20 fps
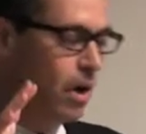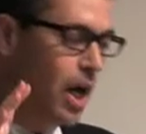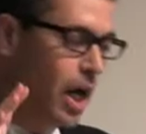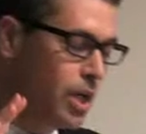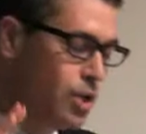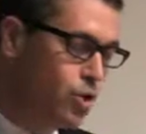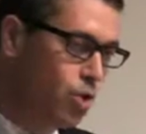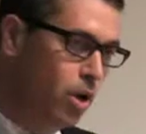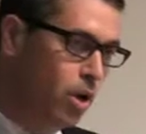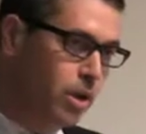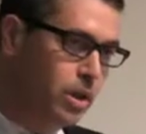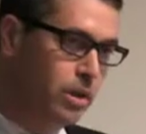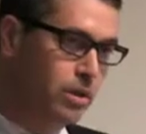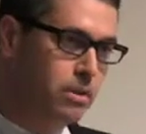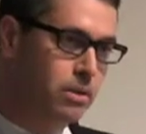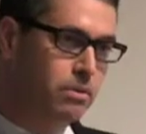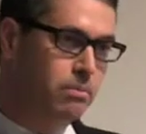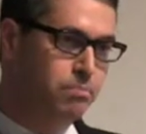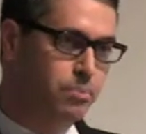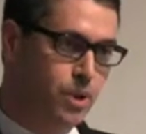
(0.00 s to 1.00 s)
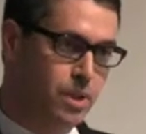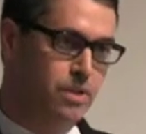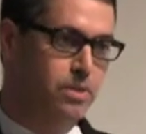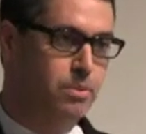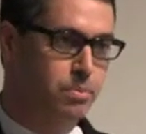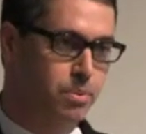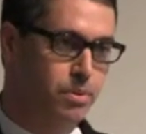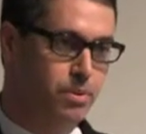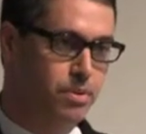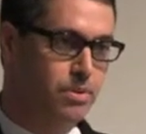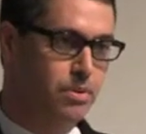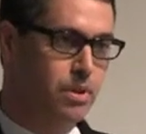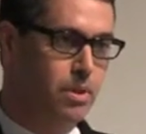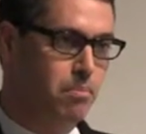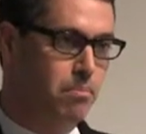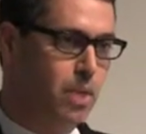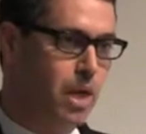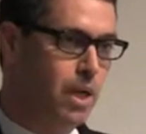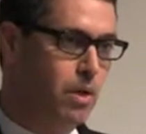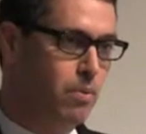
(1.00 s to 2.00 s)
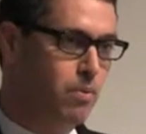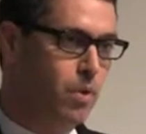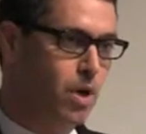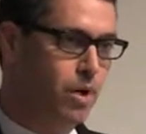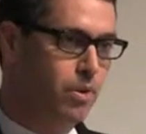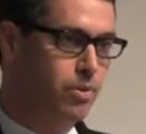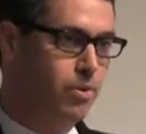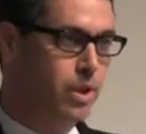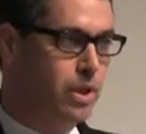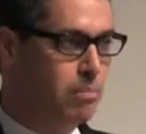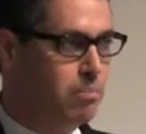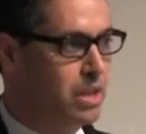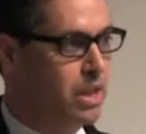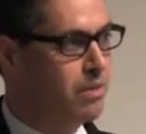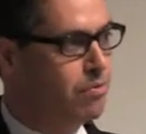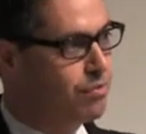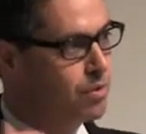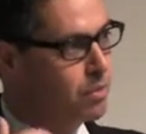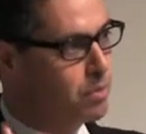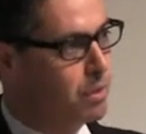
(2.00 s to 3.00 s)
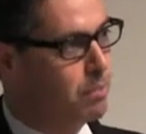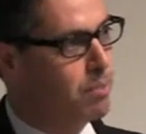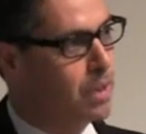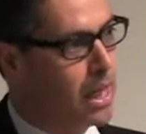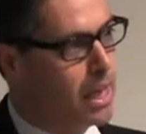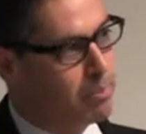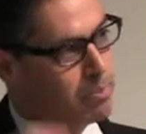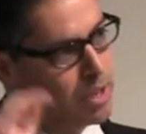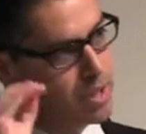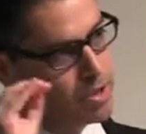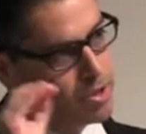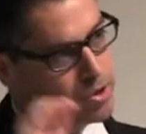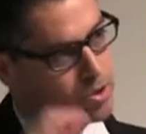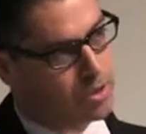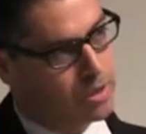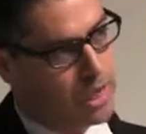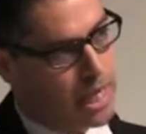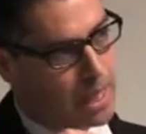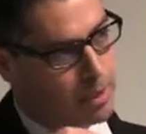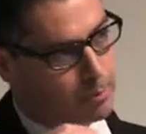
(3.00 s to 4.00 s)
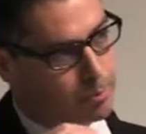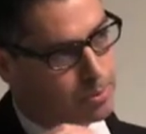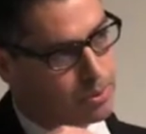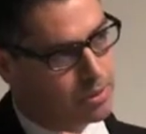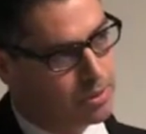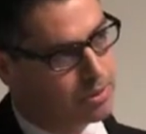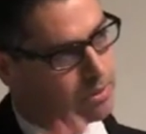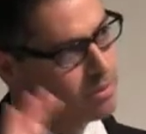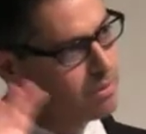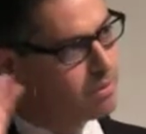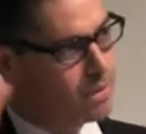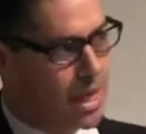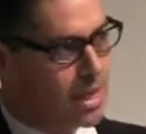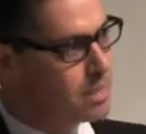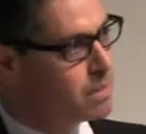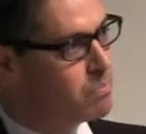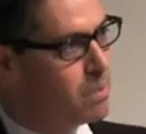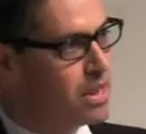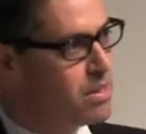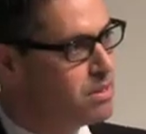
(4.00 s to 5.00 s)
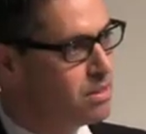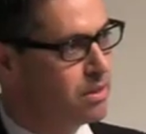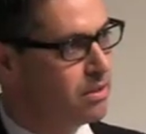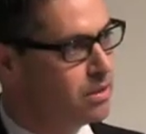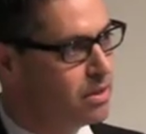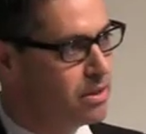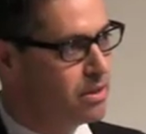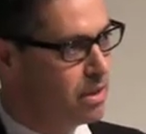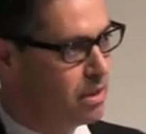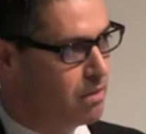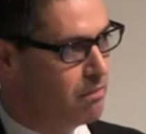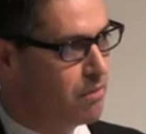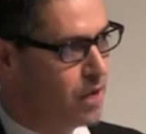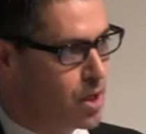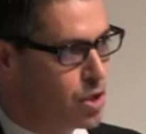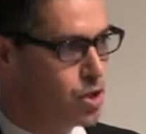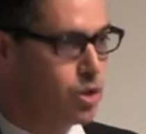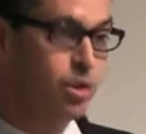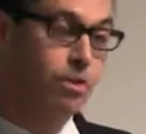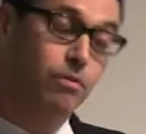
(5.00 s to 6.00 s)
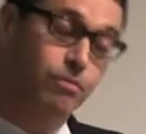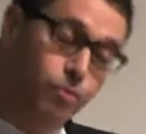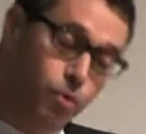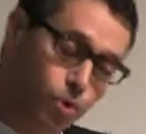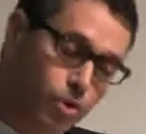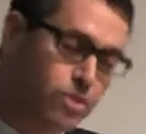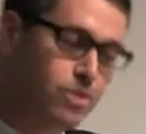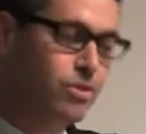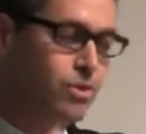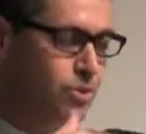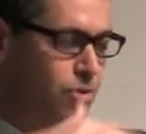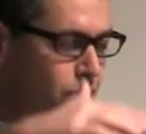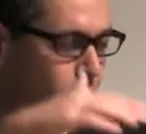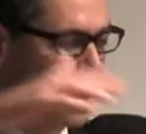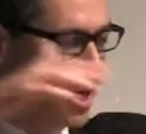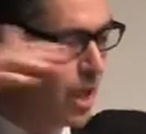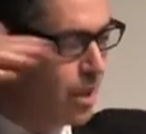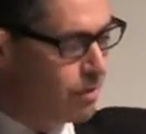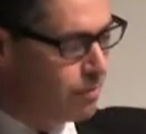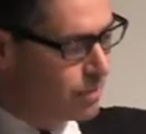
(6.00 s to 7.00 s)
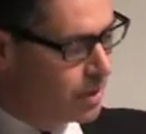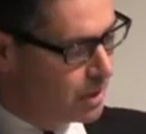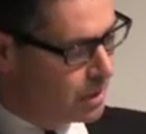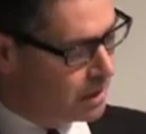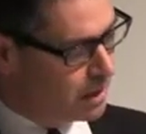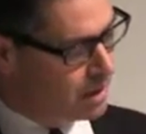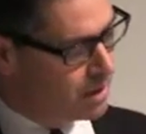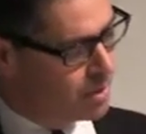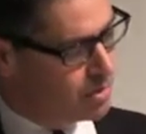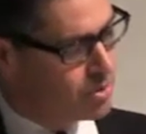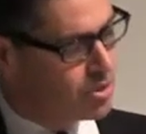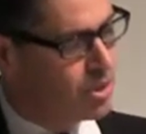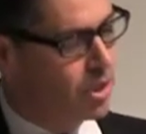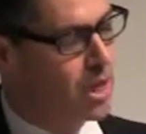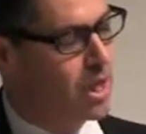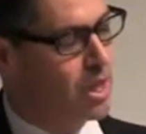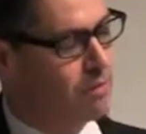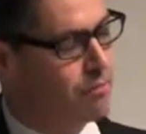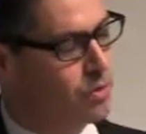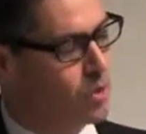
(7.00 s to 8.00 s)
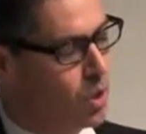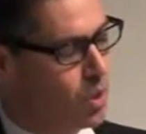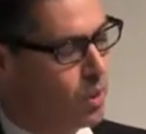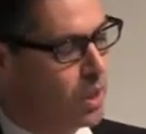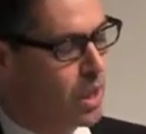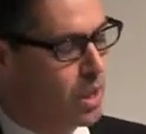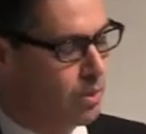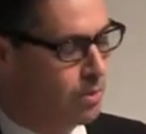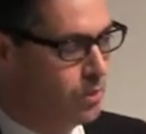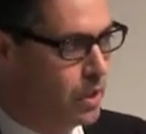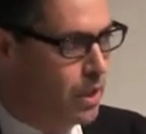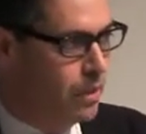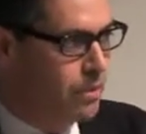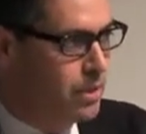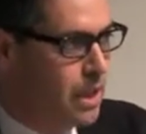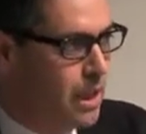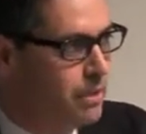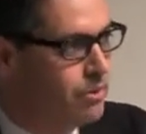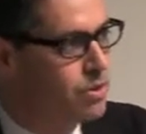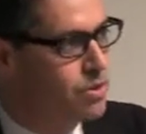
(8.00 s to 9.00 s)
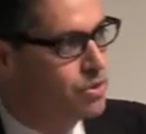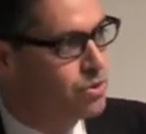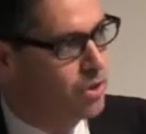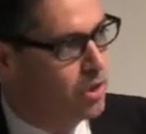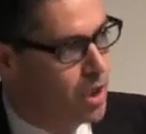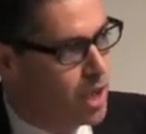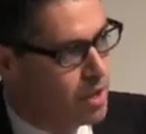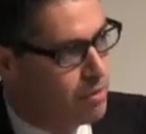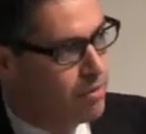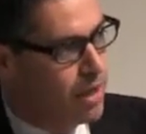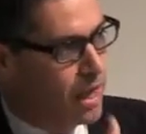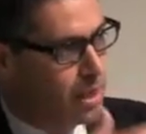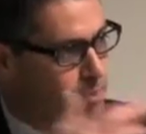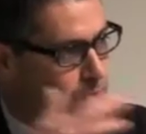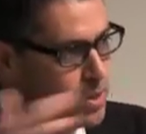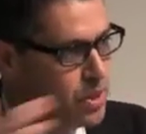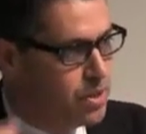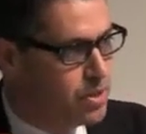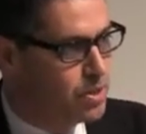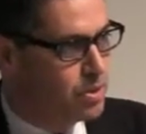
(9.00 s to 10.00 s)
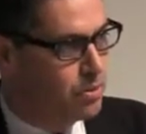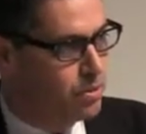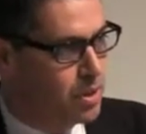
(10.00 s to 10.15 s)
hydraulic principles that make water emit from a pipe at a certain output. That's basically the invention. Of course, there's a lot of there's a lot of know-how around that. There's a lot of IP